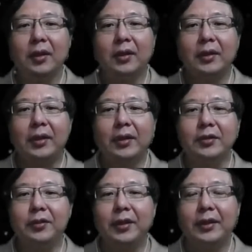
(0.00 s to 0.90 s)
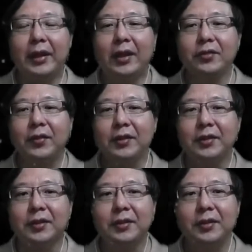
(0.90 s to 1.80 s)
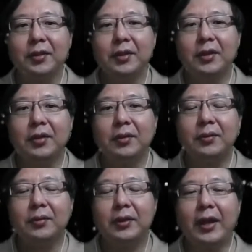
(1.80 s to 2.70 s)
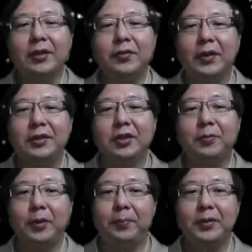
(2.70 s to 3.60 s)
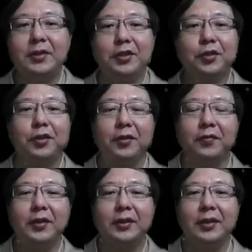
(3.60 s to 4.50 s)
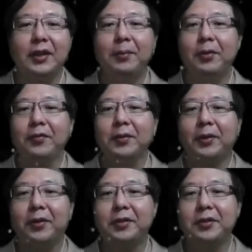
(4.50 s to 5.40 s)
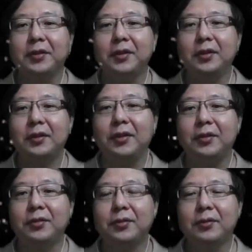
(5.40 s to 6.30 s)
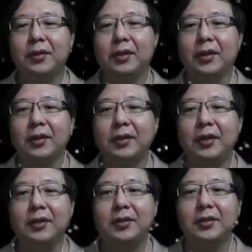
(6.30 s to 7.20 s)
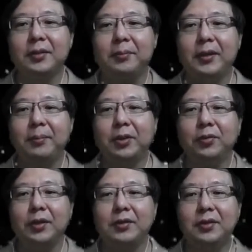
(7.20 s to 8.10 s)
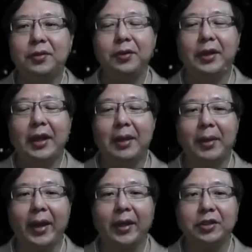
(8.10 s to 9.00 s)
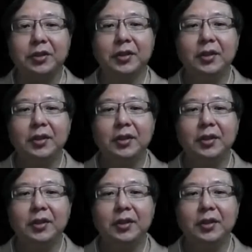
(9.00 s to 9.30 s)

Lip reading: Now let's look at the hash function. The hash function's purpose is to convert the name of the parishioner into an integer between 0 and m hash.